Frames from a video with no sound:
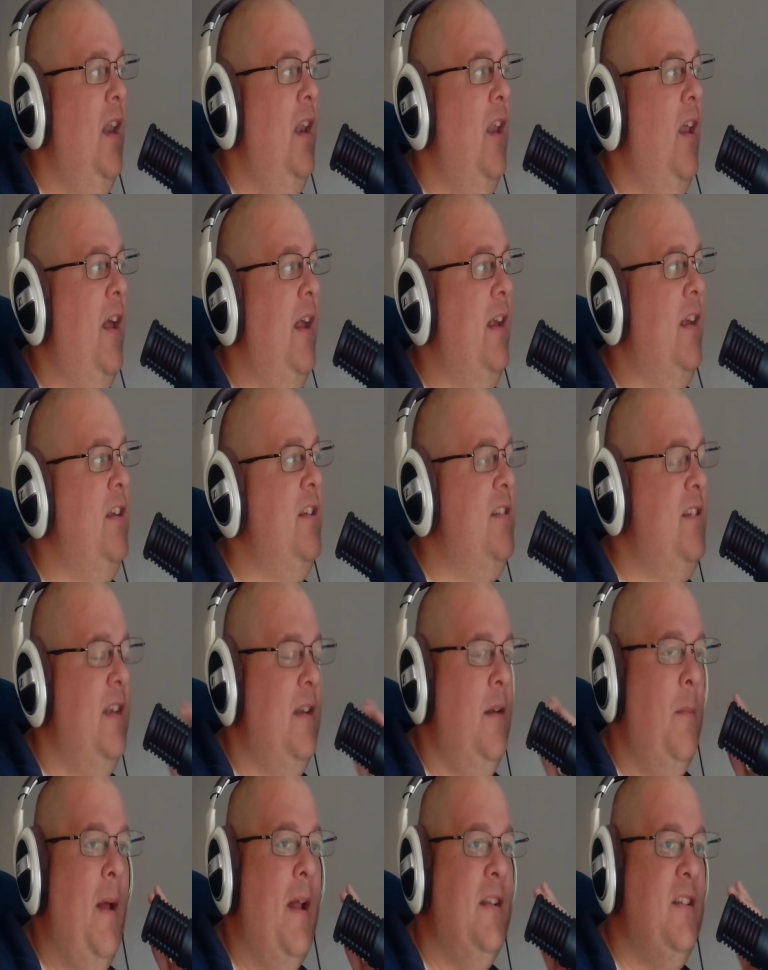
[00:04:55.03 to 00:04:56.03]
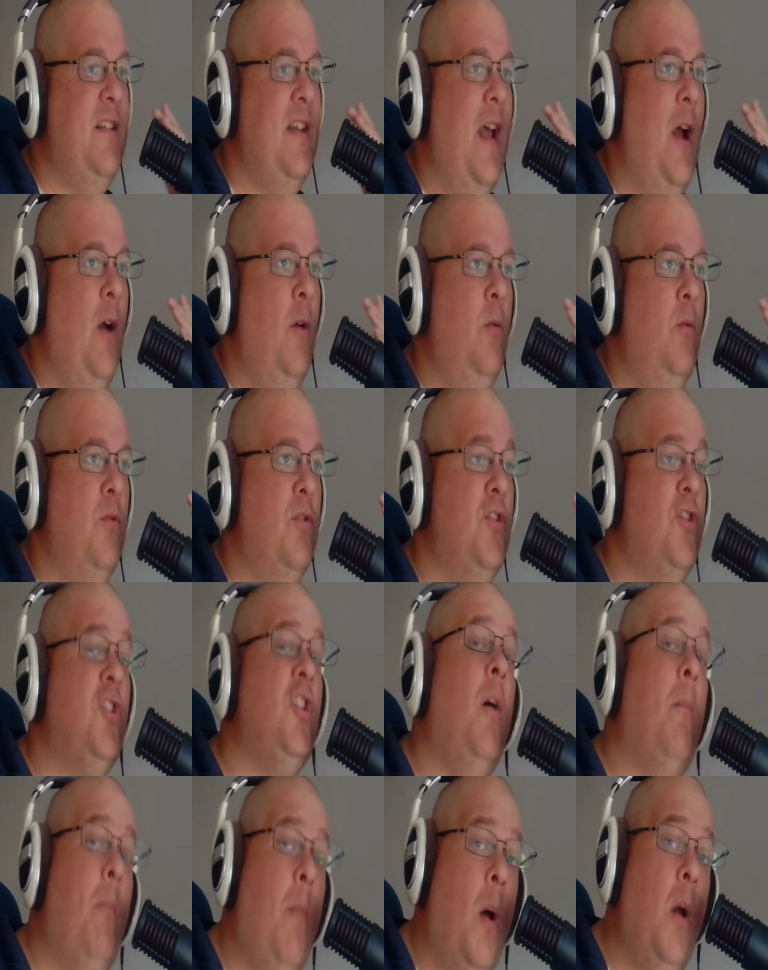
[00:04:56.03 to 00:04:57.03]
Like, considering that's how
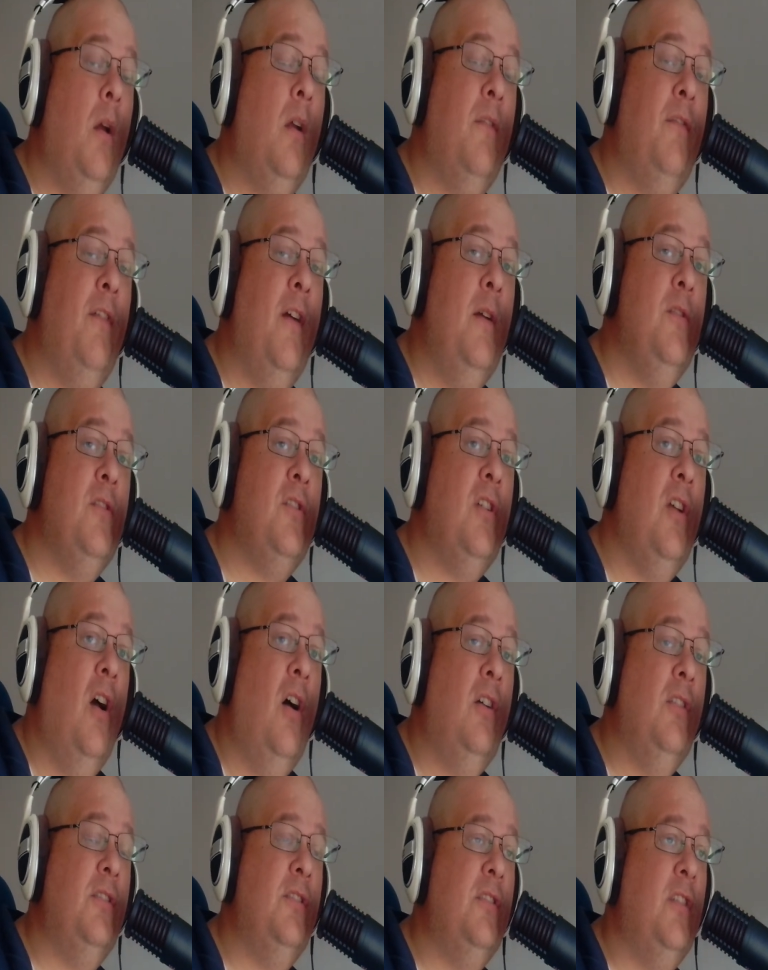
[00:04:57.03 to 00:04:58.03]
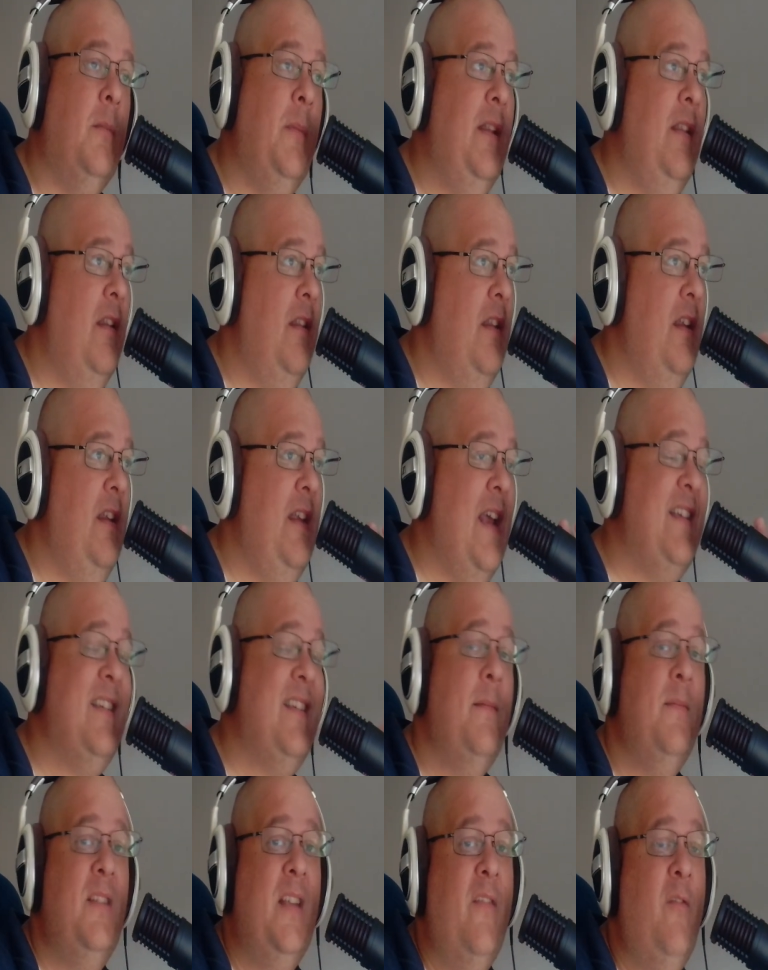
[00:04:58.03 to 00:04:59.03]
some microphones cost. I mean, the
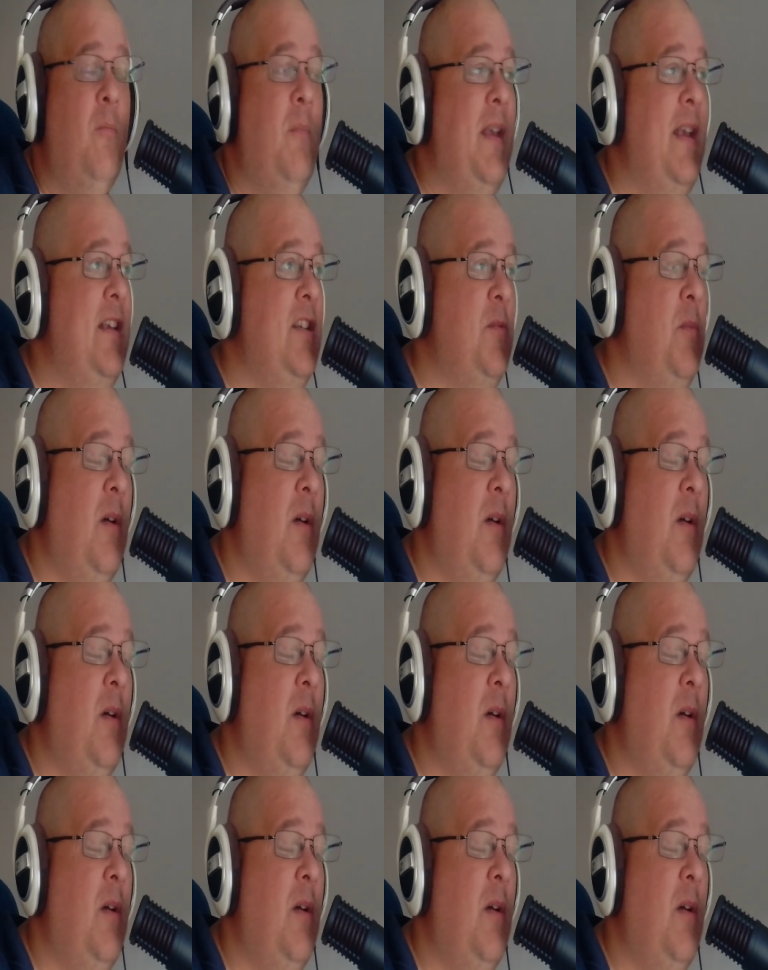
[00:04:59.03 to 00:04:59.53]
SM7b is what,